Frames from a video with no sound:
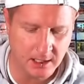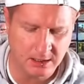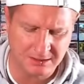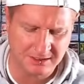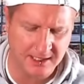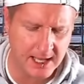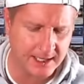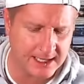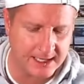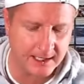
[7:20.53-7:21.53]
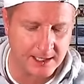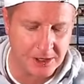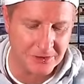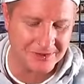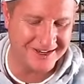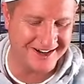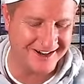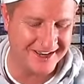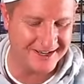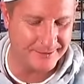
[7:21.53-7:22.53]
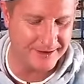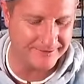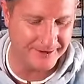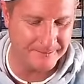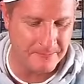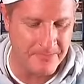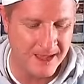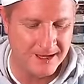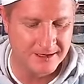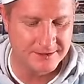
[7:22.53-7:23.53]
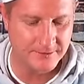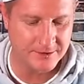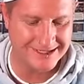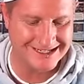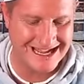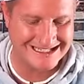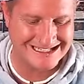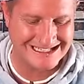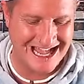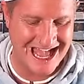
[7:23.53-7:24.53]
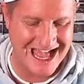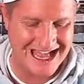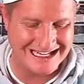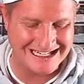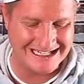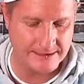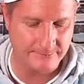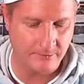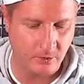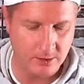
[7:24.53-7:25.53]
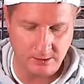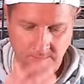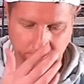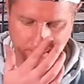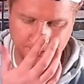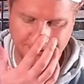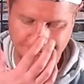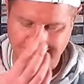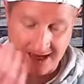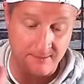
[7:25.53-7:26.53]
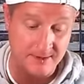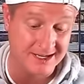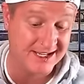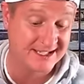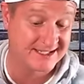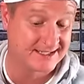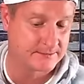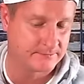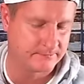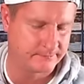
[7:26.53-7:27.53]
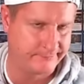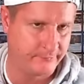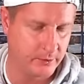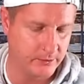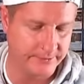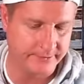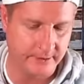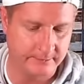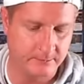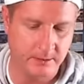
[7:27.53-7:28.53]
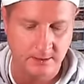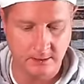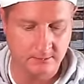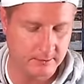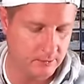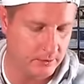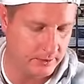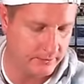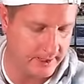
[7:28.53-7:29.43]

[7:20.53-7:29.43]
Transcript: giggity, giggity, goo. All right, yeah, we have fun. So there's a nasty end in foil. I mean, I'm gonna guess 41 cents, but you know, you won't know the